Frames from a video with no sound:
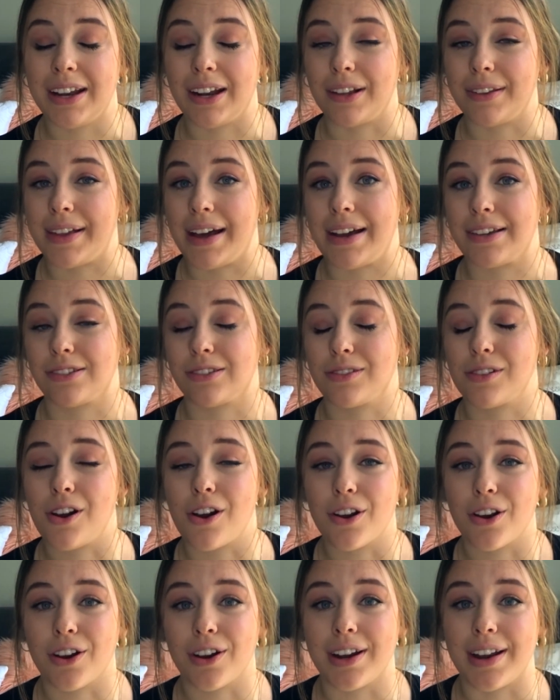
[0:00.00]
It'll last
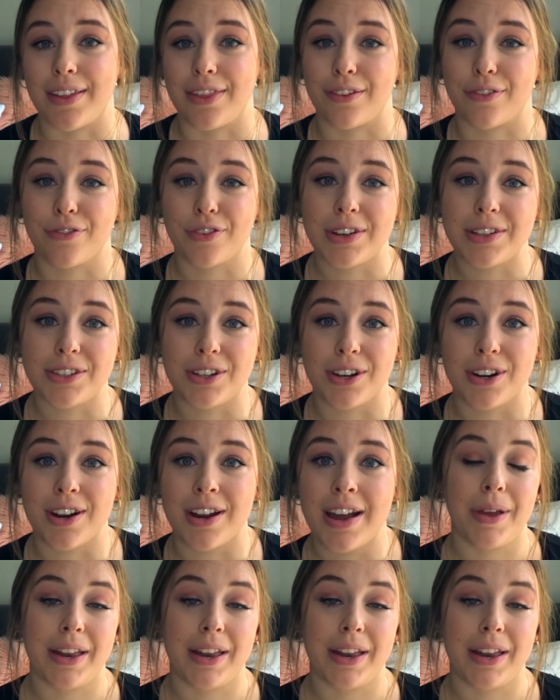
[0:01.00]
longer in the freezer.